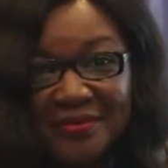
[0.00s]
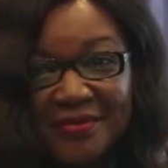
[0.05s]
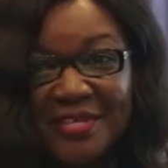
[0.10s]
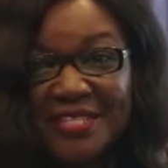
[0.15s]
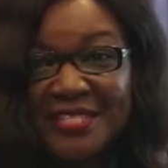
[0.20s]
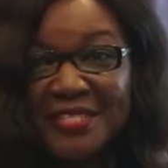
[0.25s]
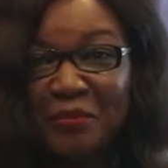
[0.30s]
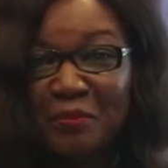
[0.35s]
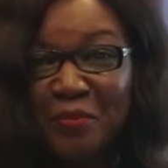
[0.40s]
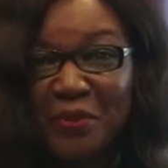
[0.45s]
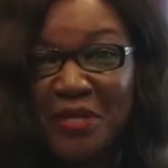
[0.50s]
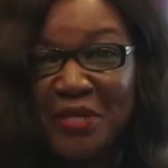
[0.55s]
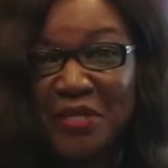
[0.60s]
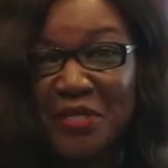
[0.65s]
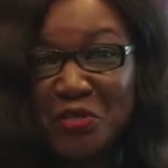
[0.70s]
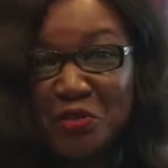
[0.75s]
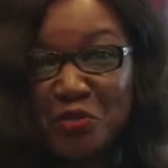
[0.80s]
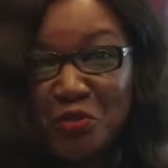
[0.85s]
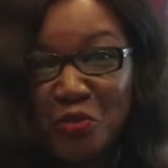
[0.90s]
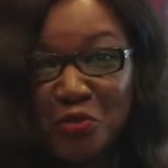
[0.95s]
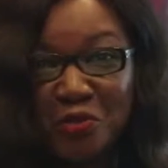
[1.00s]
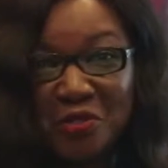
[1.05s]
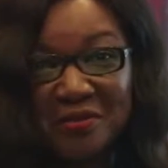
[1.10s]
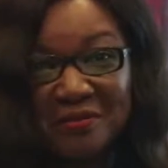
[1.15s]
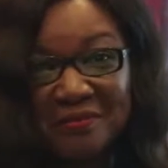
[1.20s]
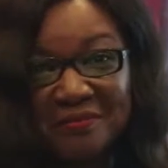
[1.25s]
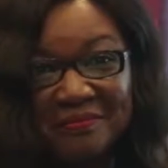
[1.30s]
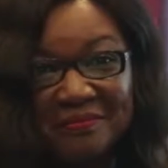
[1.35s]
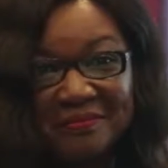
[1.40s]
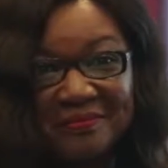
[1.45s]
Discipline is good,
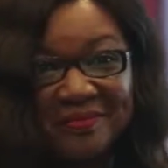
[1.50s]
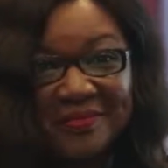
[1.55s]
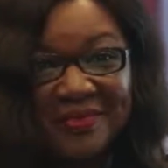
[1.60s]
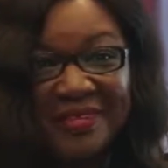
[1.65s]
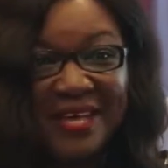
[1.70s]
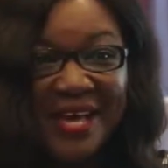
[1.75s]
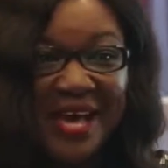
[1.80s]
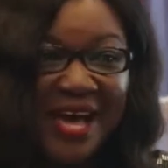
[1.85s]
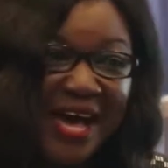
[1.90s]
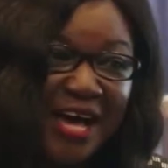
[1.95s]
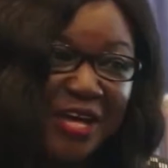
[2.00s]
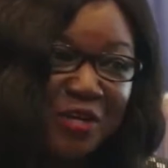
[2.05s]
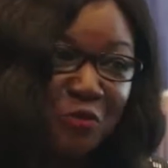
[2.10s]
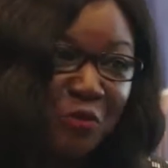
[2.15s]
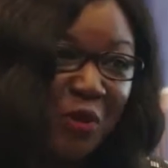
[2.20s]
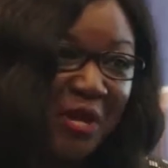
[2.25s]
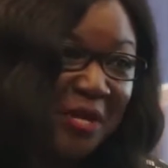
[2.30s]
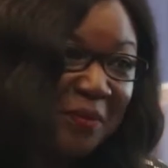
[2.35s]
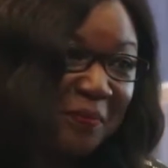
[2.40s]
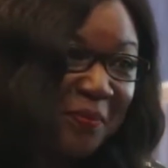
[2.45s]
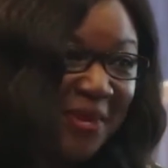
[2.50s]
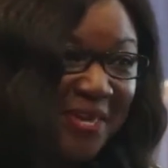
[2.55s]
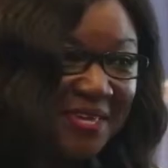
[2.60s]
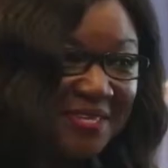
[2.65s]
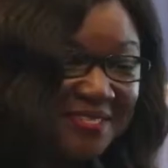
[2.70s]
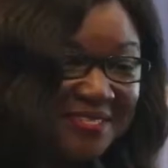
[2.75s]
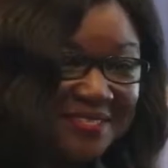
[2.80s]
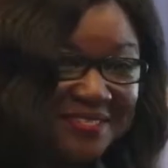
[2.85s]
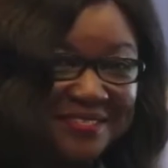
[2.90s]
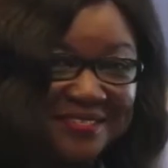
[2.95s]
Hard work
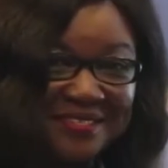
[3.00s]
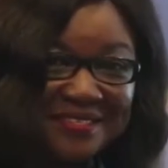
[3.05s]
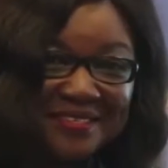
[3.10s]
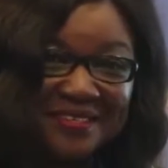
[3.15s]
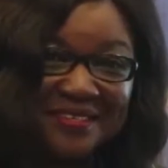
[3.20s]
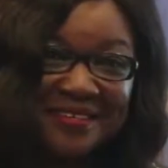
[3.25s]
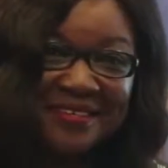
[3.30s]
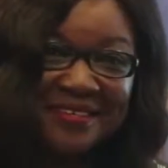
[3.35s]
pays.